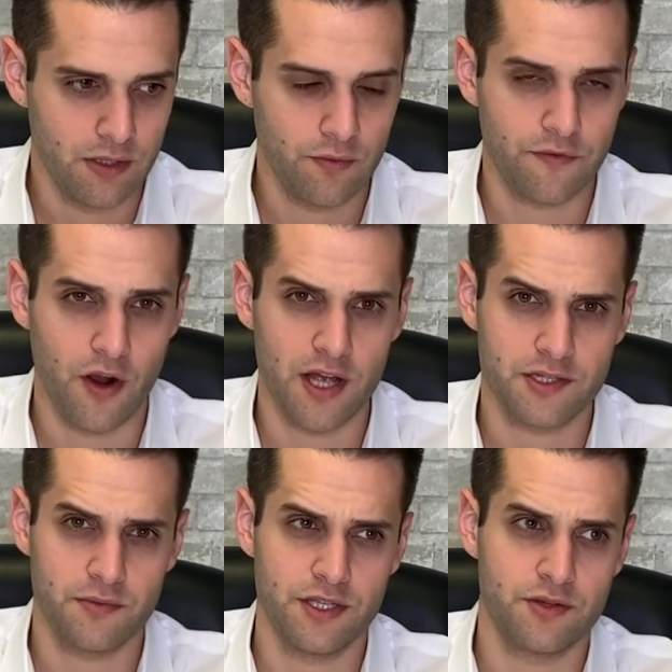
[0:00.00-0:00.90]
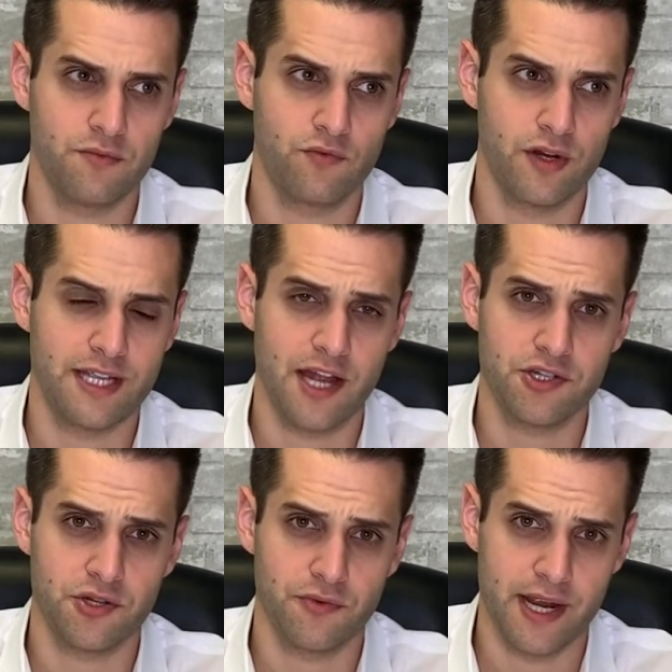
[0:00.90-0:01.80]
for us, it's
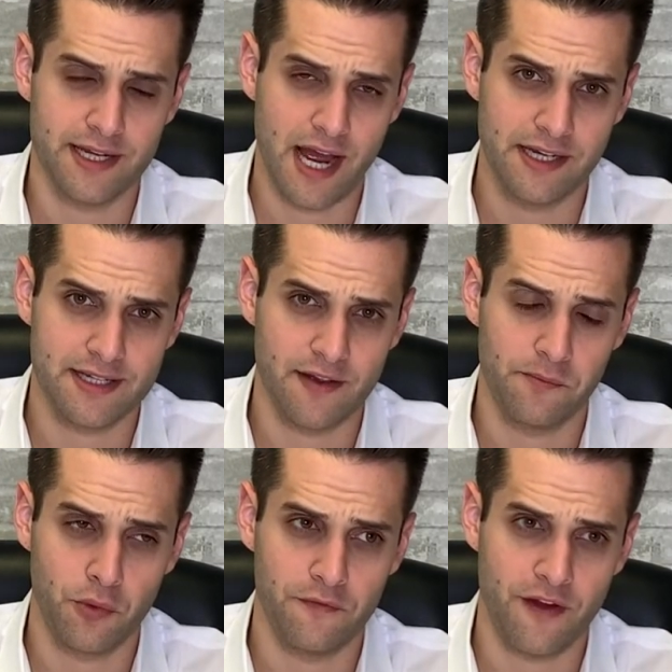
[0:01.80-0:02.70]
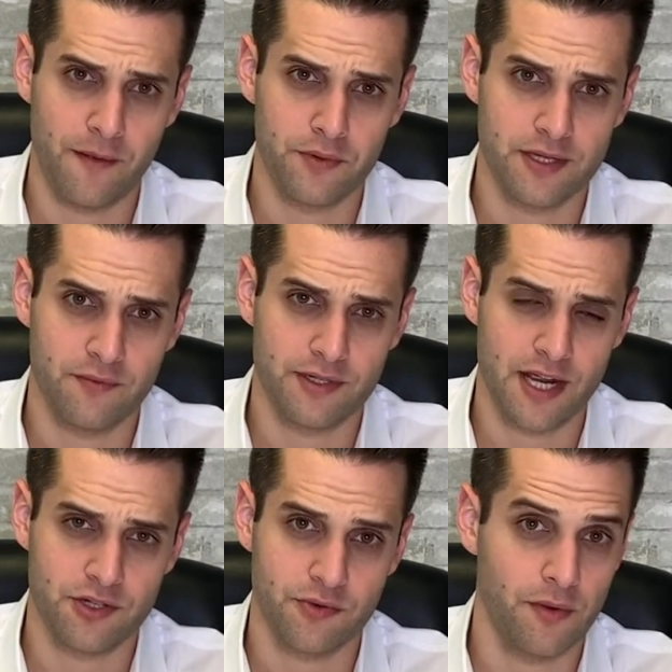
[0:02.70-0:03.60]
retention rate, ninety-seven point five percent
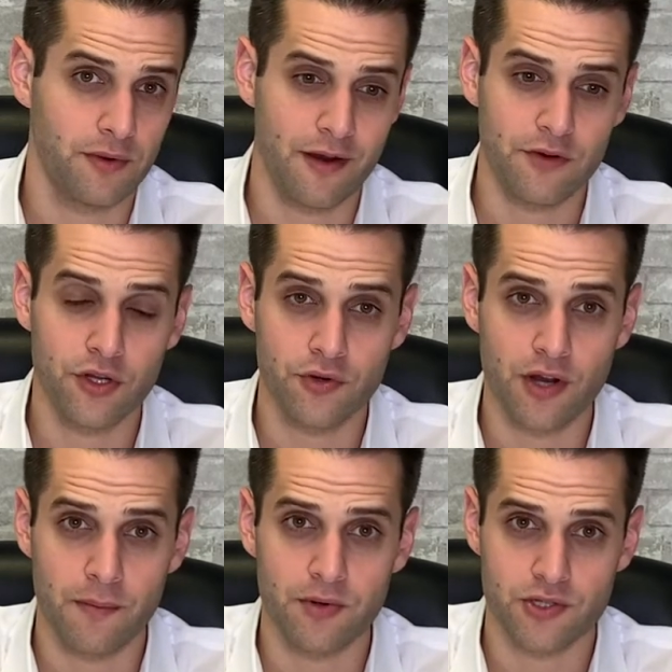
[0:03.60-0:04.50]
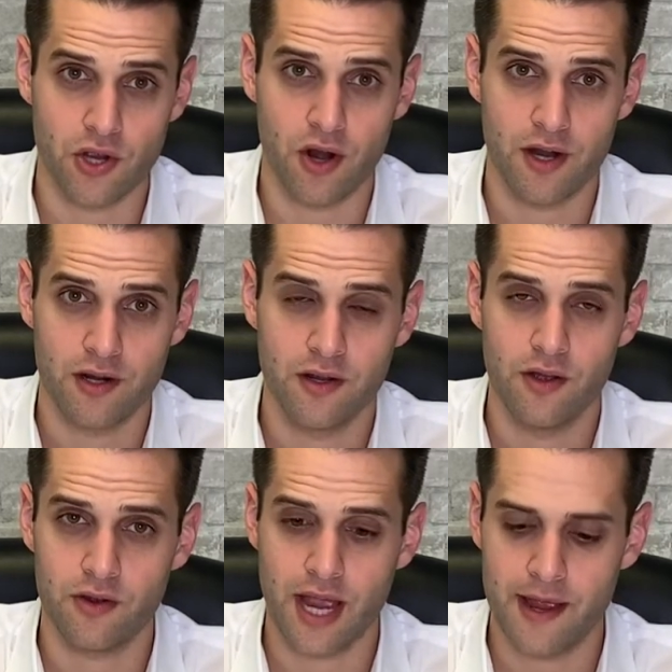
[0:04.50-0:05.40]
retention rate, whatever your numbers are,
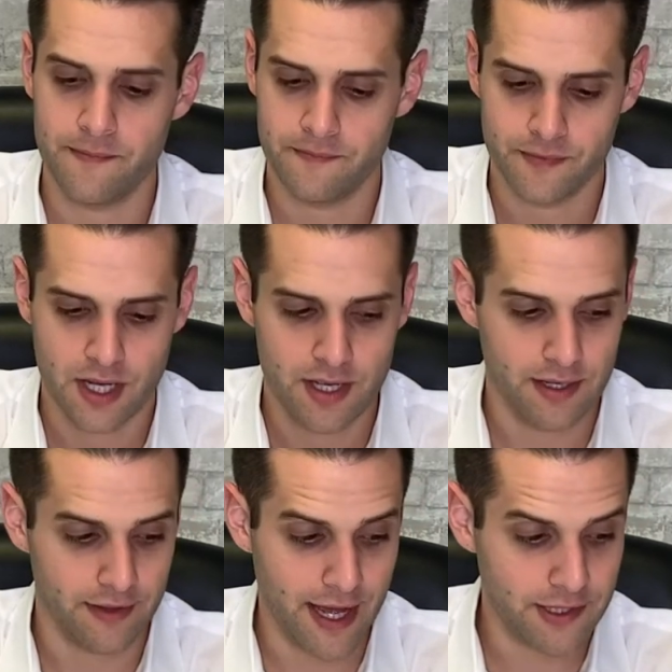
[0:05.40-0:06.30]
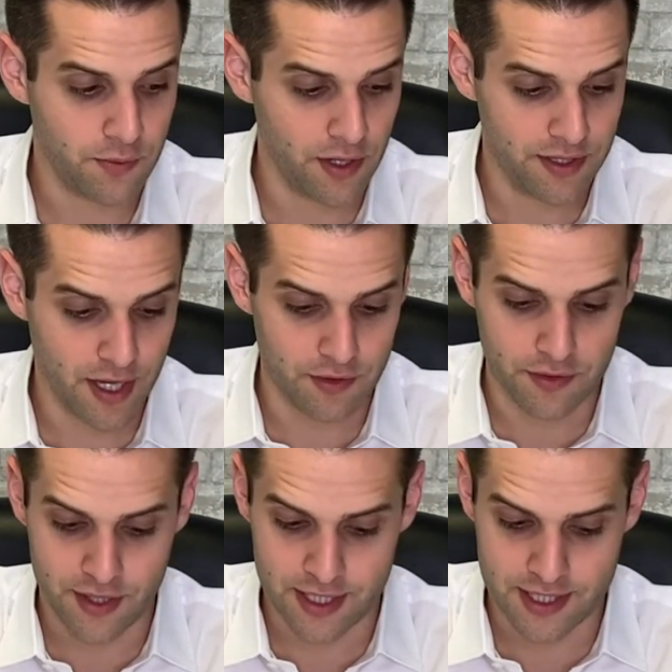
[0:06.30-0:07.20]
okay? Now that's one of the other
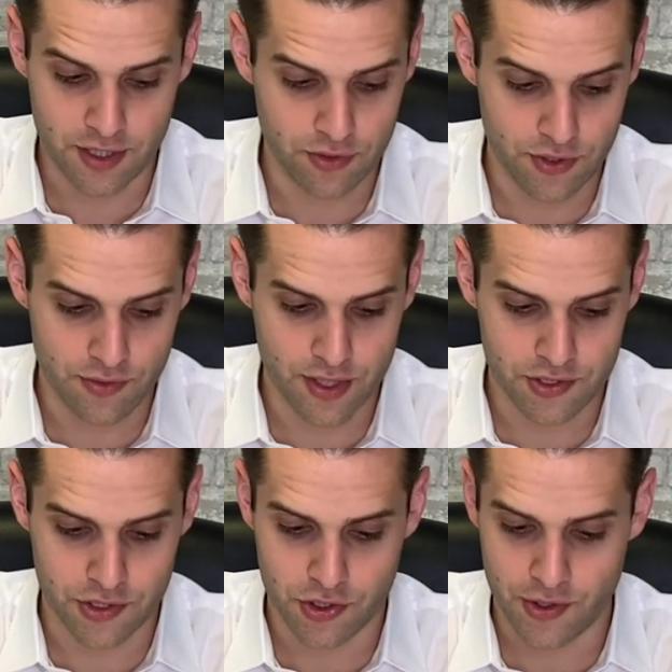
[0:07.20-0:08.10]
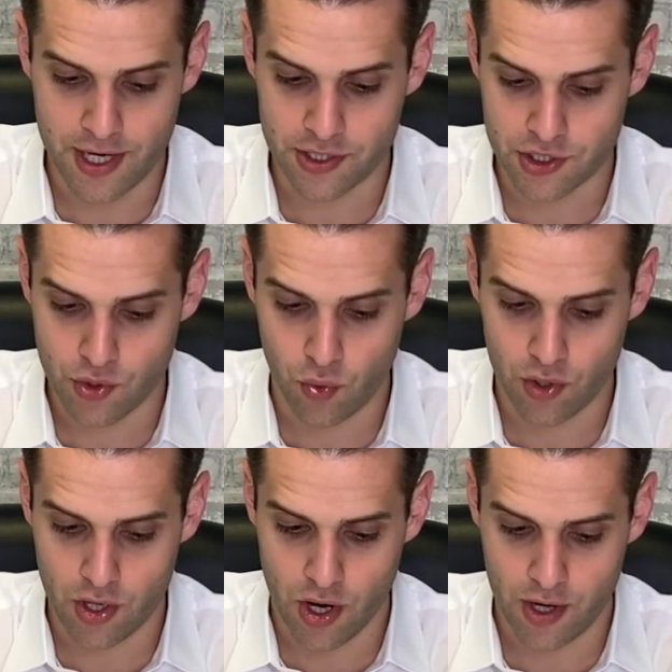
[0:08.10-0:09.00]
things that you do here is you create a
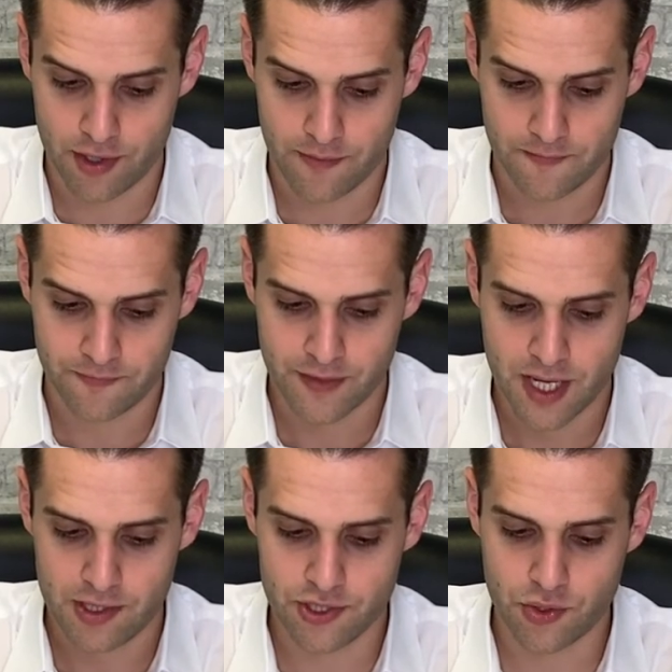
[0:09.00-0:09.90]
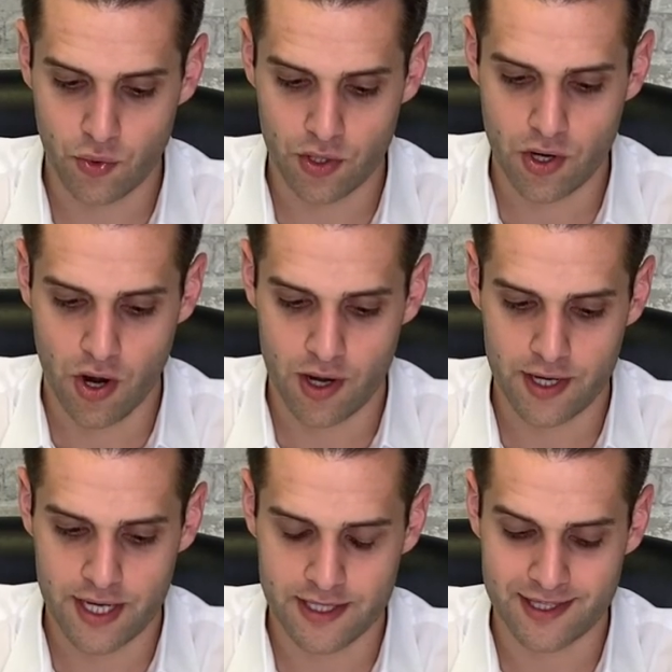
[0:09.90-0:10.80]
scorecard.
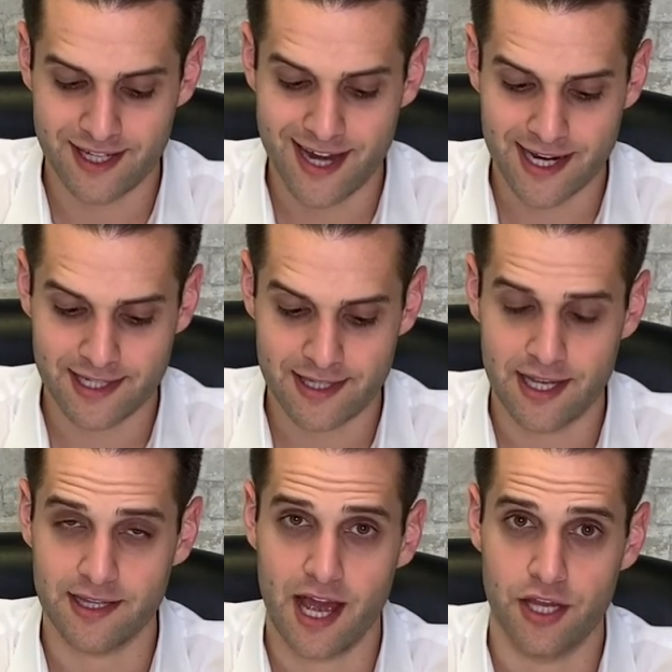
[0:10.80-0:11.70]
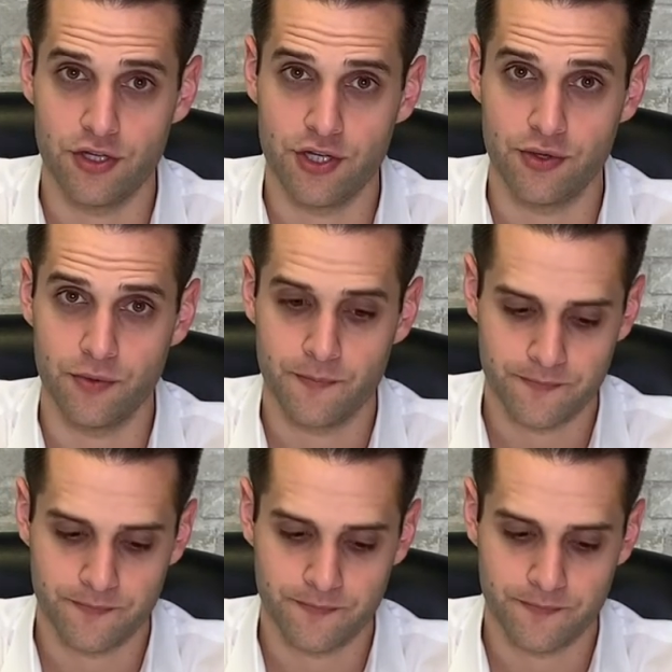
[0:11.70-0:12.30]
Scorecard is the next thing that you do.